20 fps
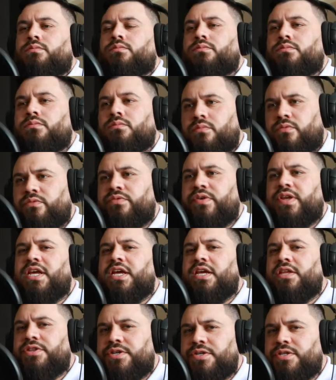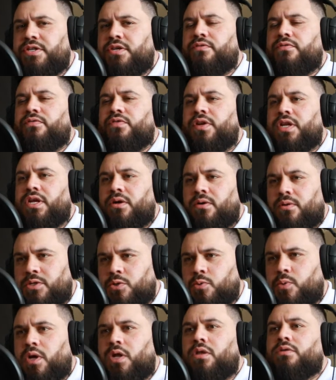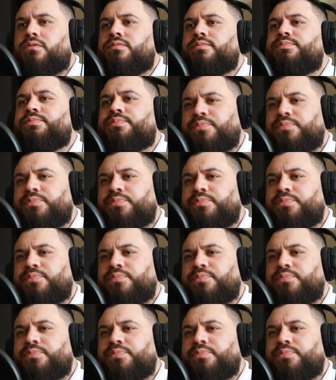Very interesting video as well.